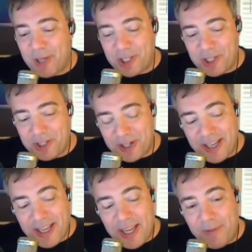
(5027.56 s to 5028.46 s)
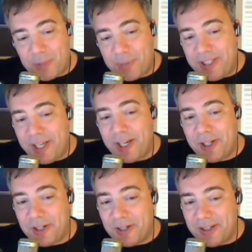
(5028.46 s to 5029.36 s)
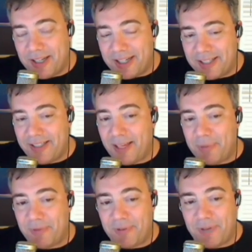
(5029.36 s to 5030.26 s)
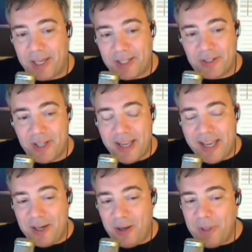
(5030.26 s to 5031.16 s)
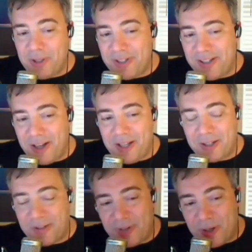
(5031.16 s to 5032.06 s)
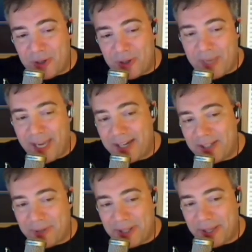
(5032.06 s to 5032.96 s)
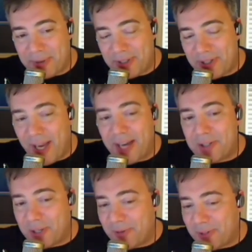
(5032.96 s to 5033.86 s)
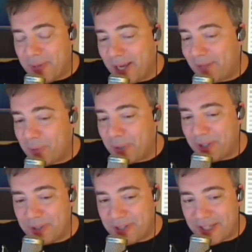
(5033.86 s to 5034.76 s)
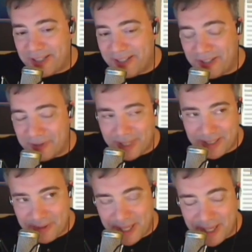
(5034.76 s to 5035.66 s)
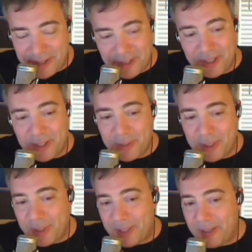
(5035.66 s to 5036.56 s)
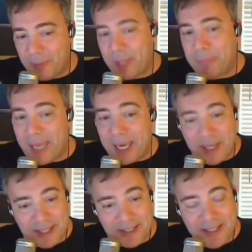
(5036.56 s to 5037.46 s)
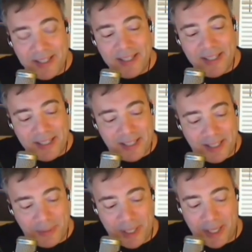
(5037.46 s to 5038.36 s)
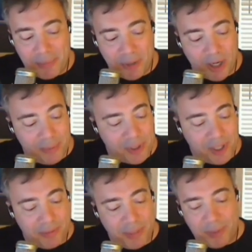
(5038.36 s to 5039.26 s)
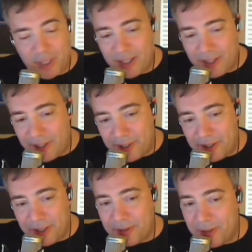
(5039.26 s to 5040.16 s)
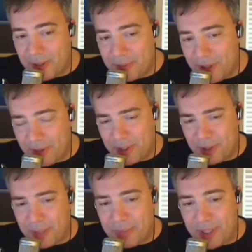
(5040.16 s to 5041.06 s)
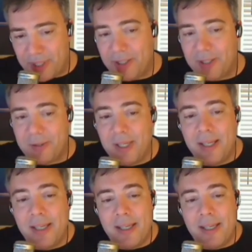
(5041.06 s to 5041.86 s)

etymology, sorry, of this particular uh, type of advice it almost all goes back to I think it was the second service pack for Windows and you know uh, 2000 you know that went it went bad and uh, there were kind of problems there, and people like, oh, you got to turn, you know, don't up, don't just update, you know.